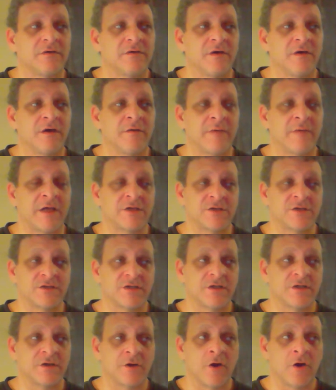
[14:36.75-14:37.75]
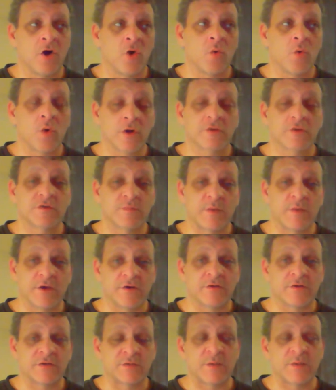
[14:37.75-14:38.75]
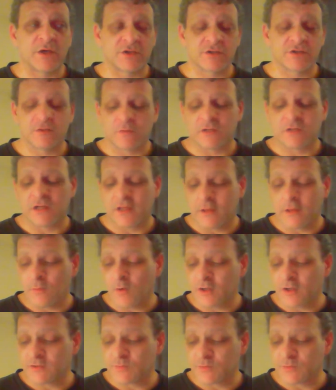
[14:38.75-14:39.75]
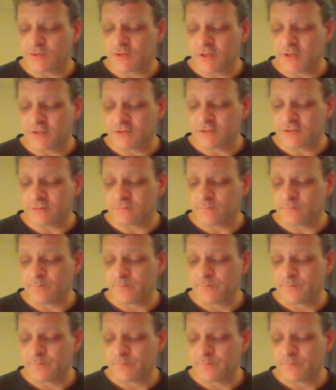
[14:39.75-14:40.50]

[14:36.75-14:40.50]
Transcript: I just think it all works better, especially with Landwall's production.